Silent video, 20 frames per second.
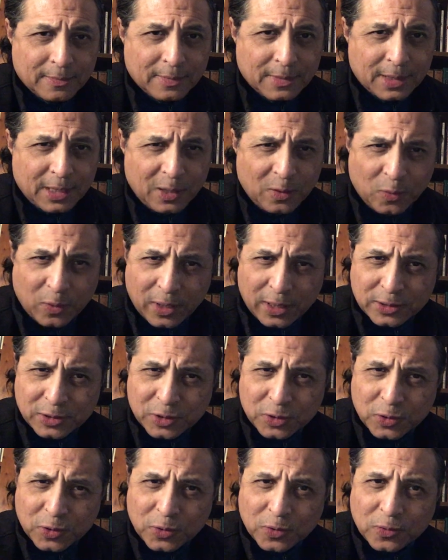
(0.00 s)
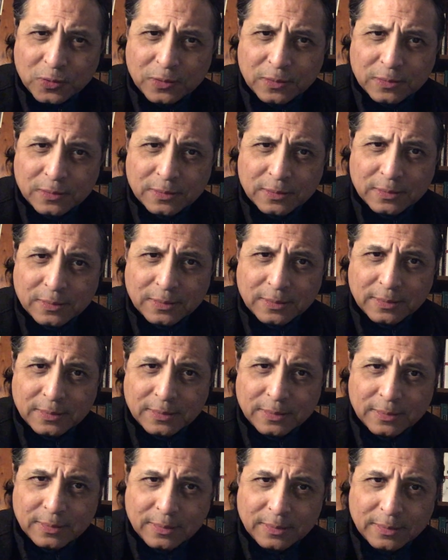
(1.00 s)
He wants to
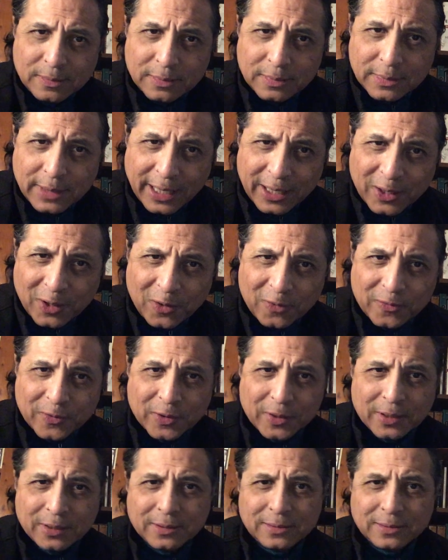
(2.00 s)
take over,